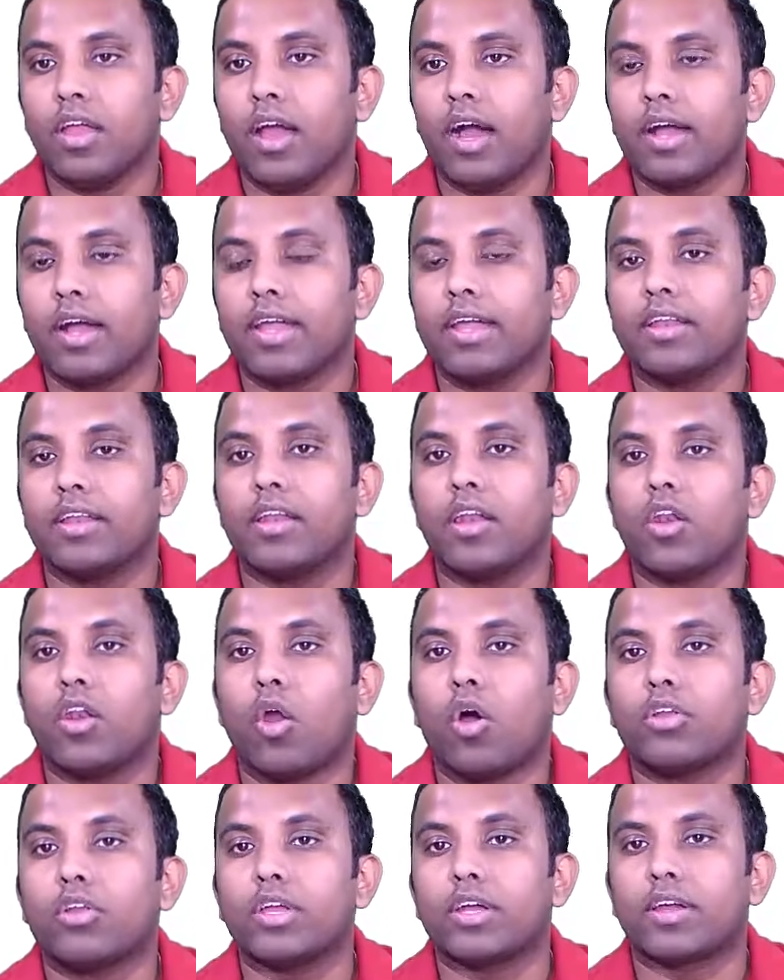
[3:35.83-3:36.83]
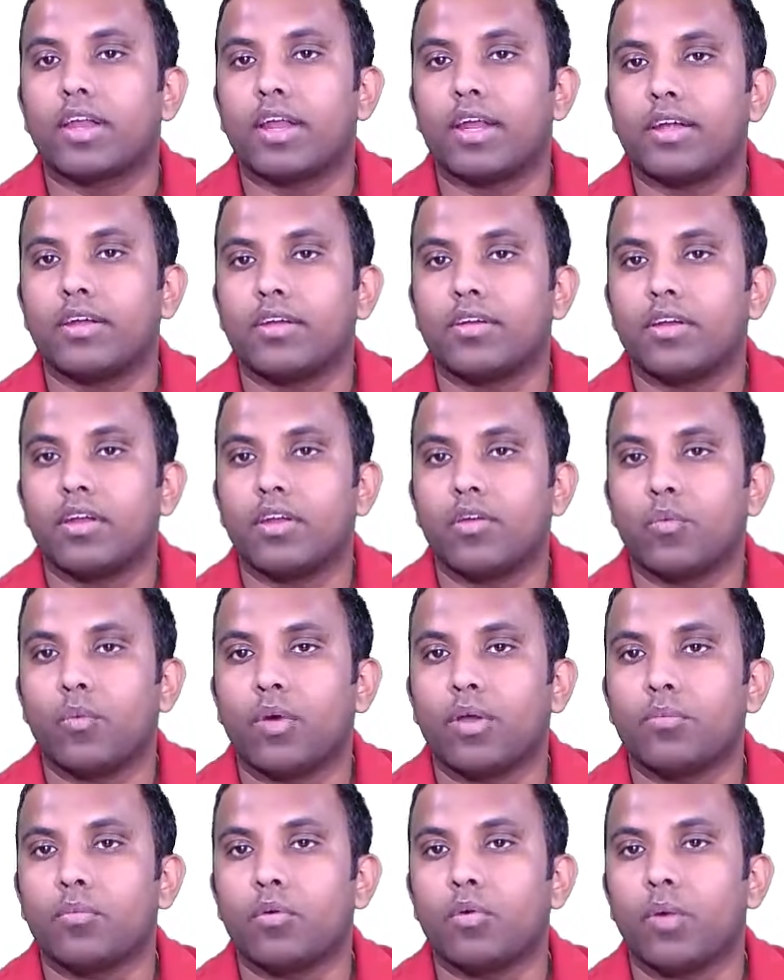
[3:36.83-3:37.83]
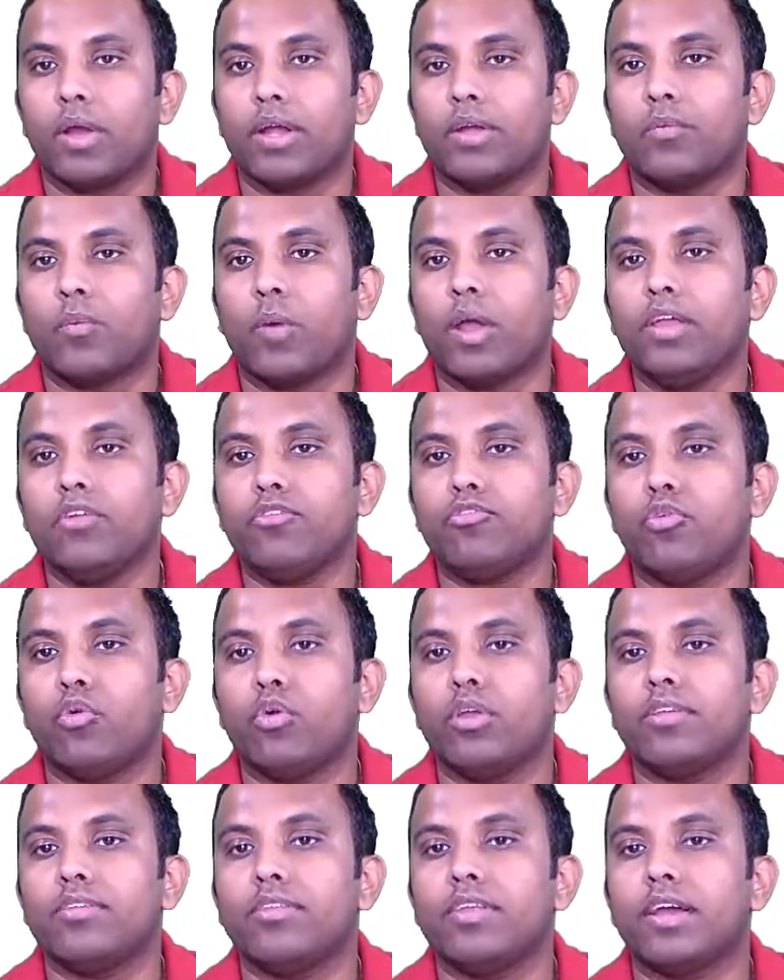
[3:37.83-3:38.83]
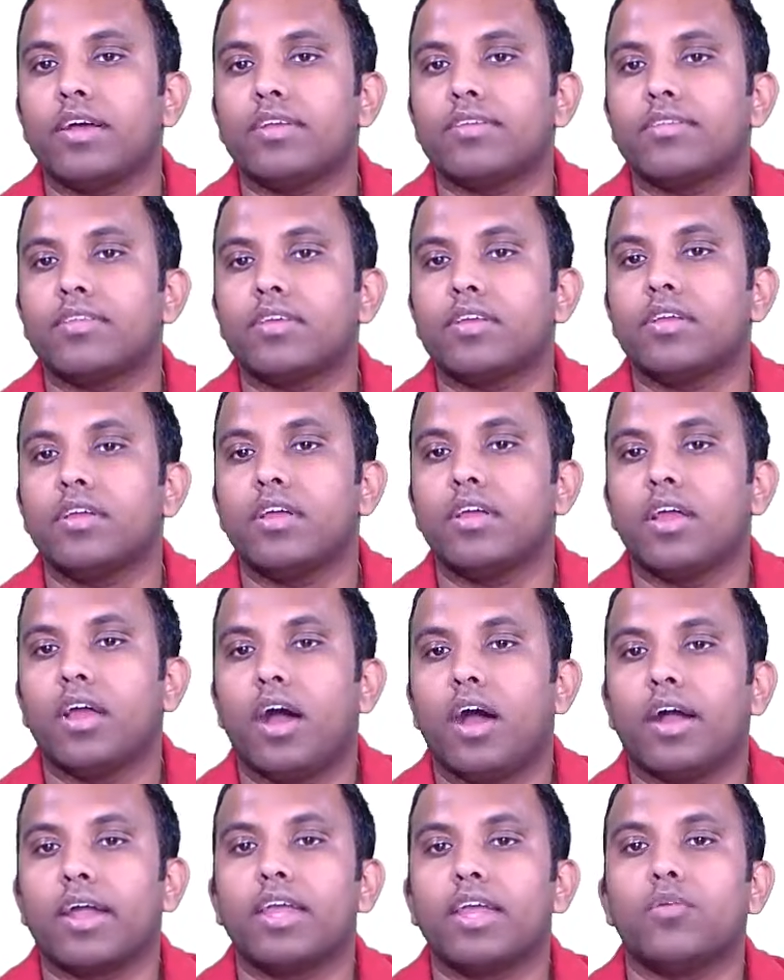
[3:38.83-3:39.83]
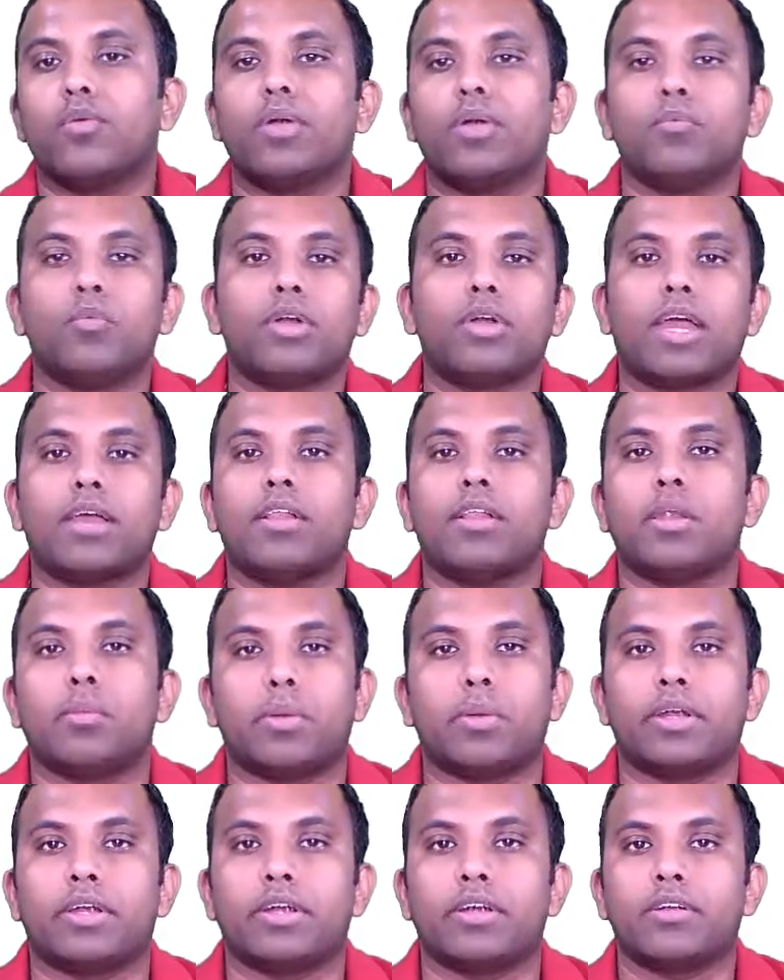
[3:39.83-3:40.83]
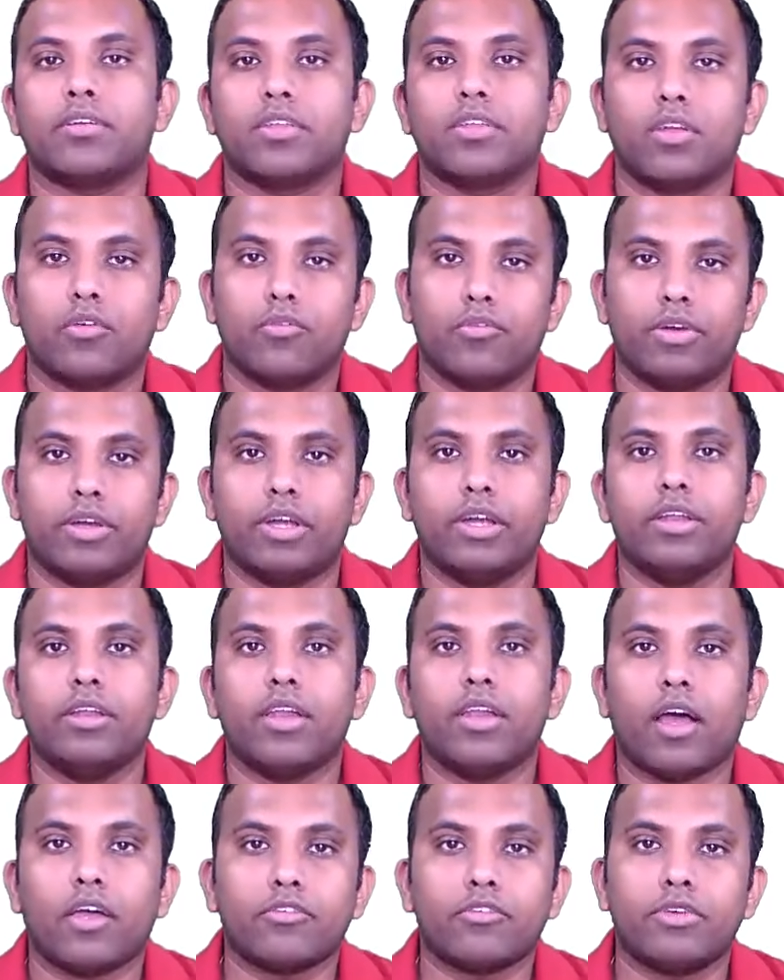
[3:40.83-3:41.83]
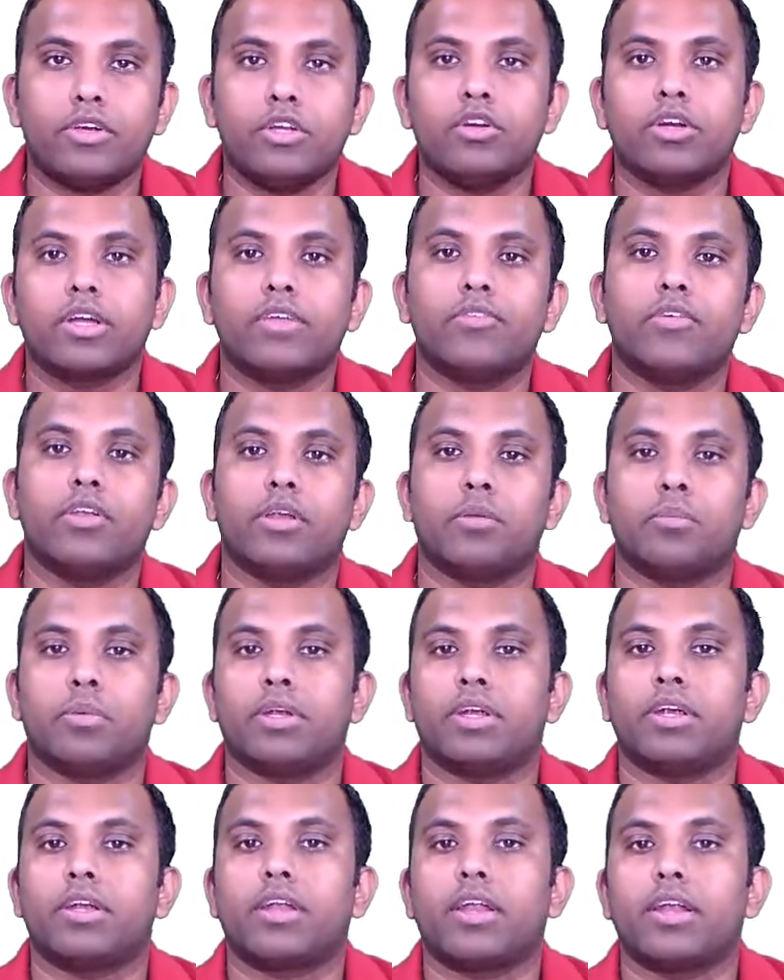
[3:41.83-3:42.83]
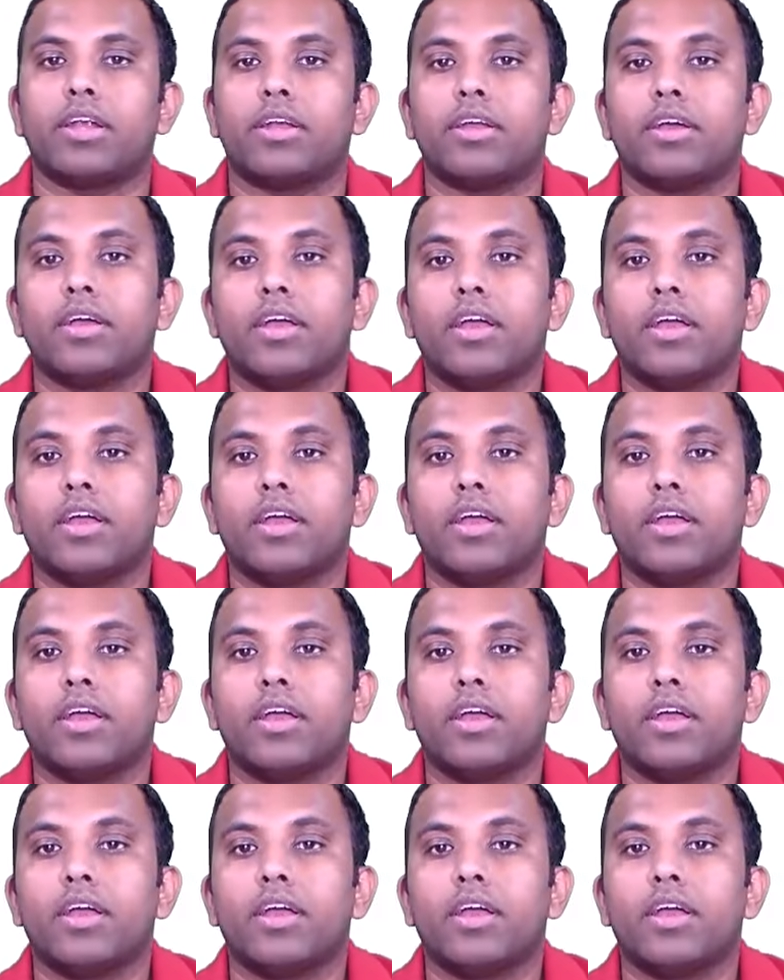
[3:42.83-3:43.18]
again, logic, right? One more. Why 4 is the answer? Again, one more time I'll repeat it. We did in last video, again we'll repeat it, right?